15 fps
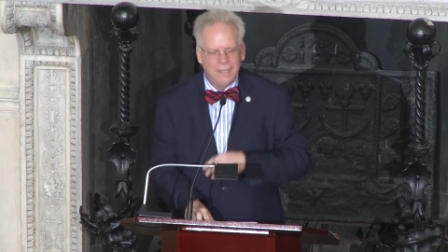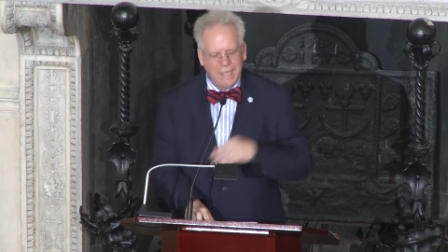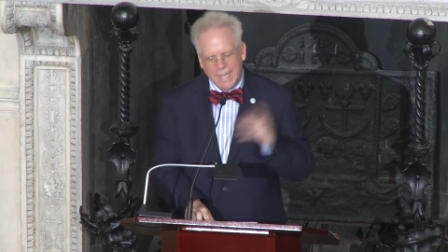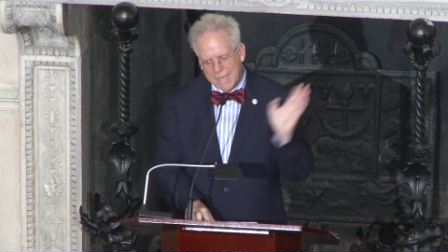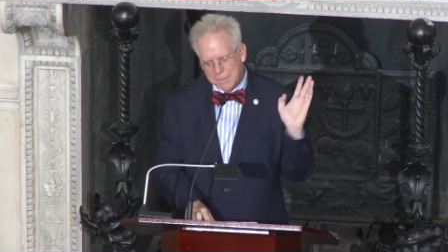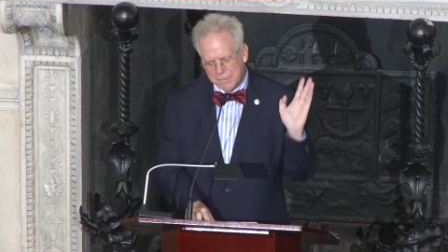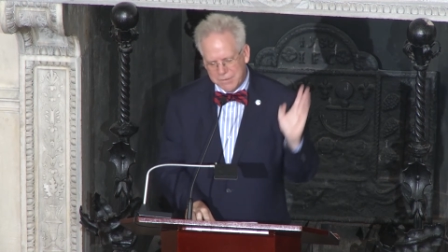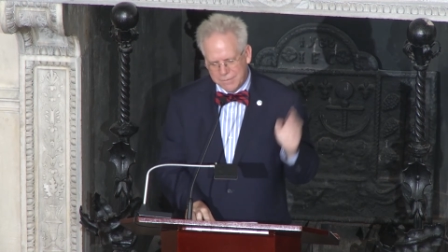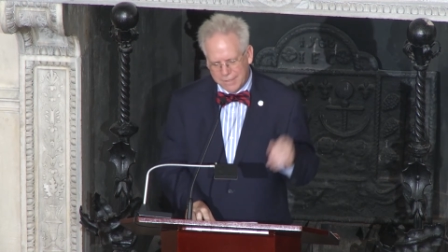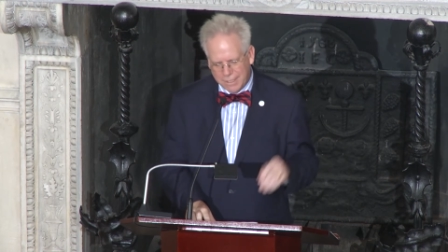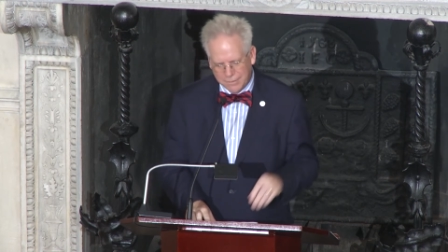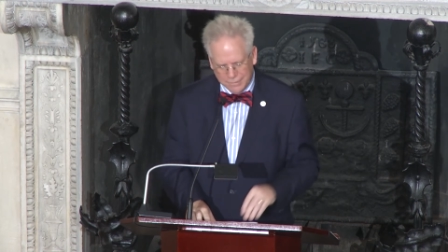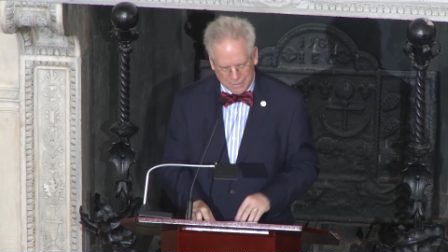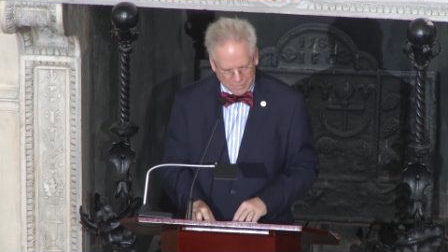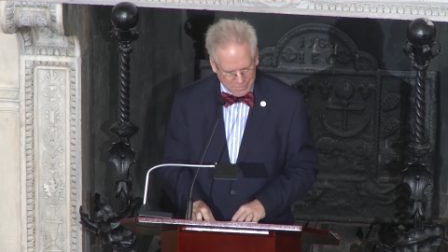Adams
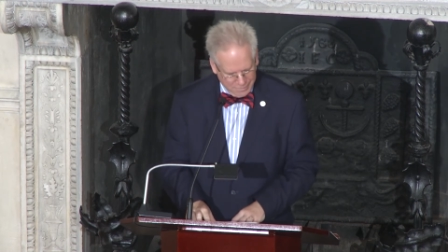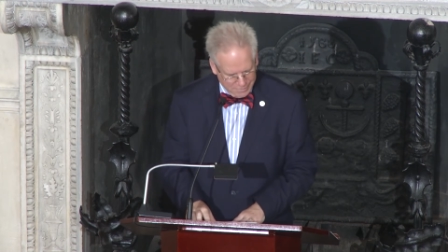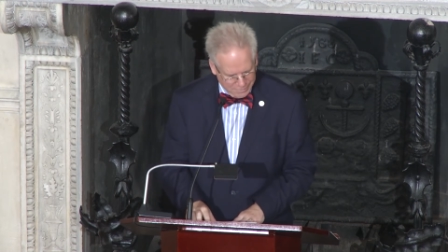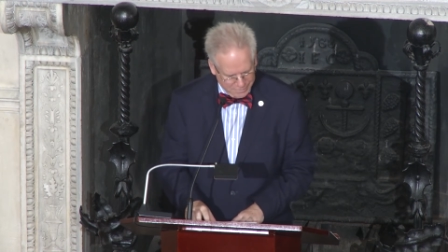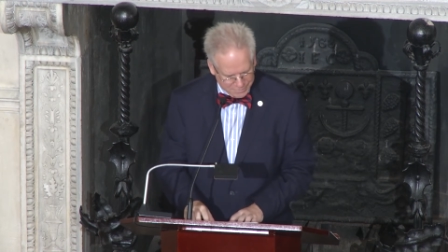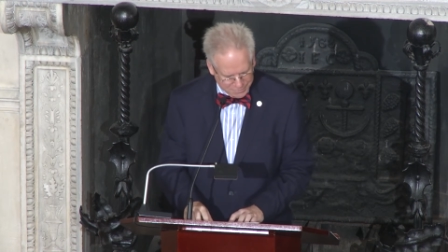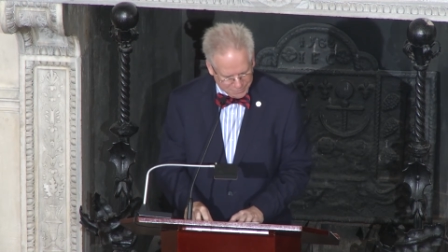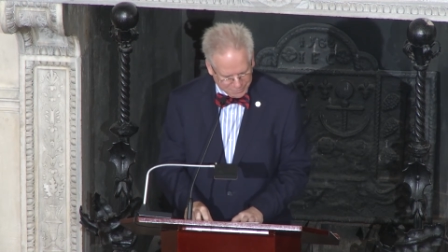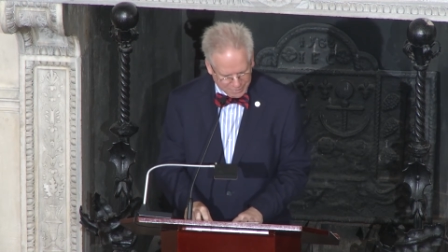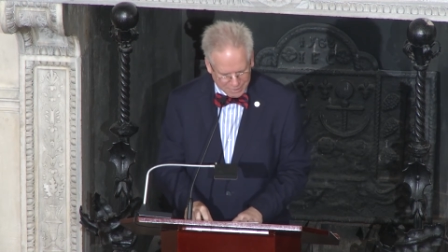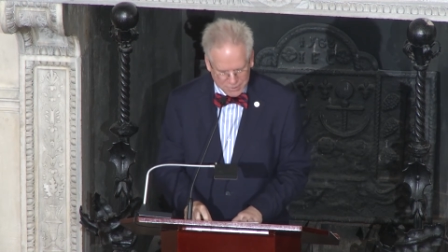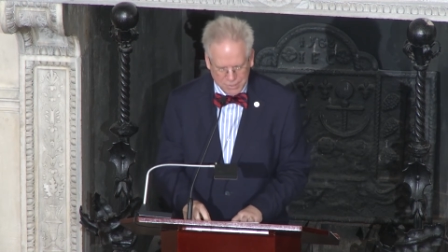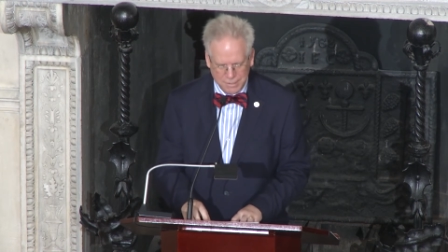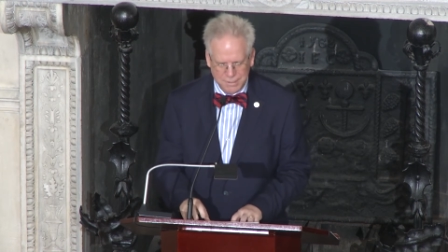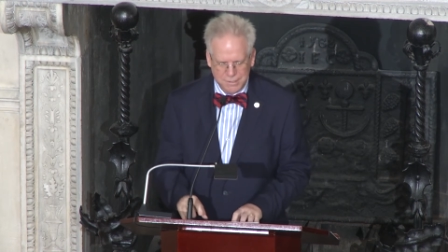found their
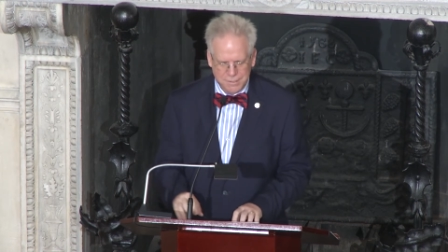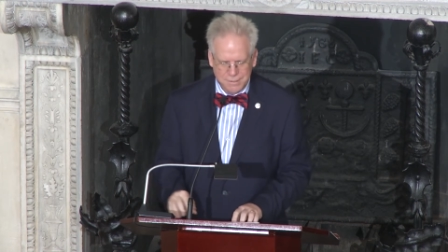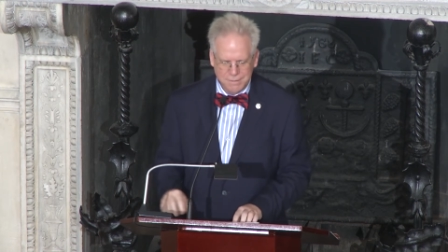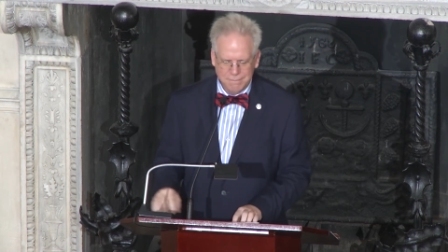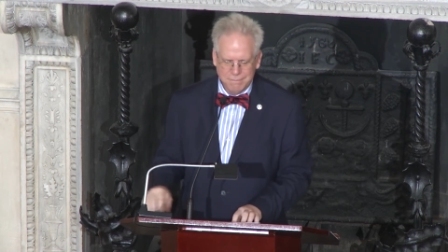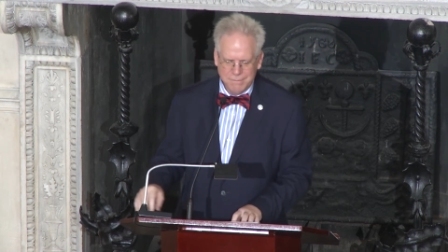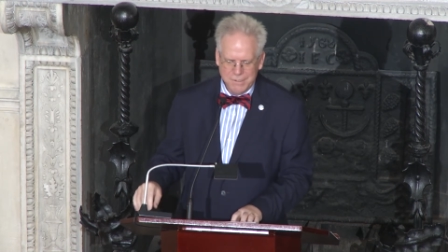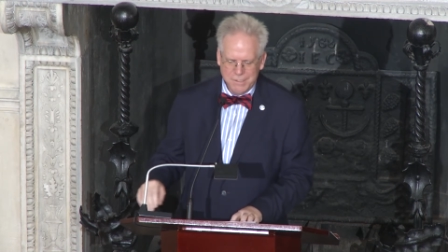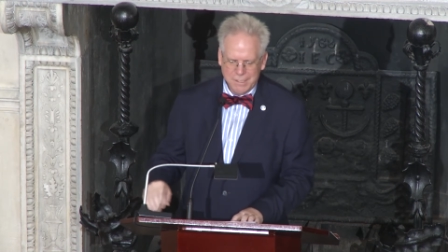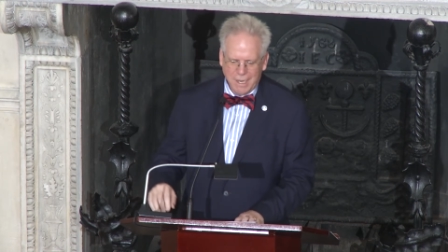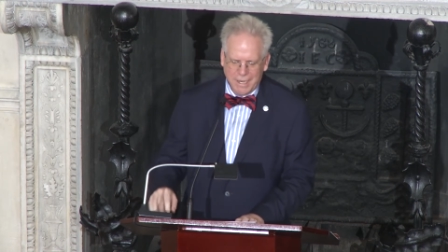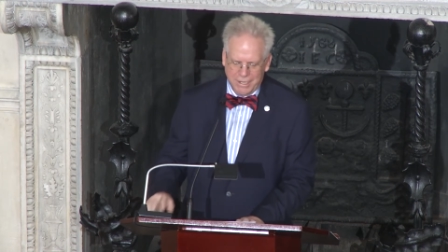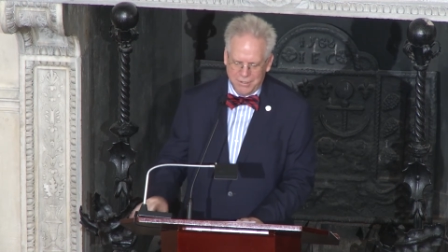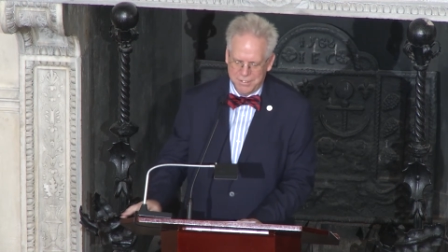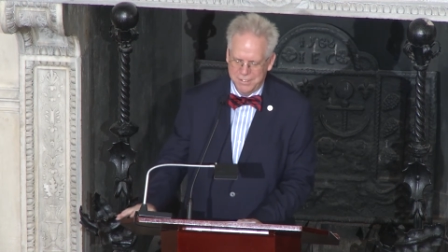discussions
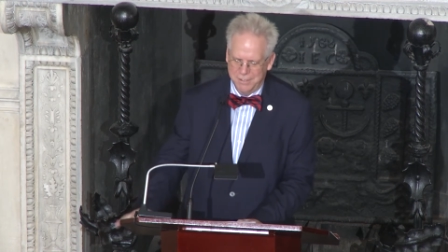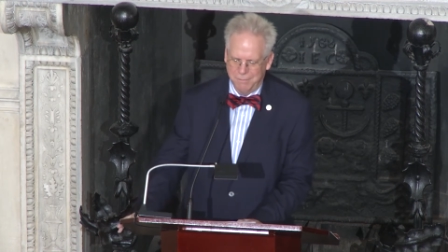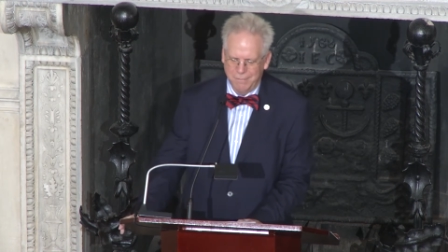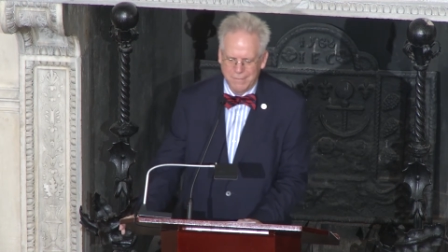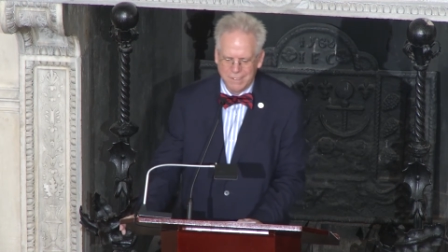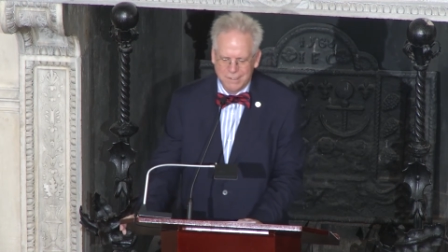tiresome.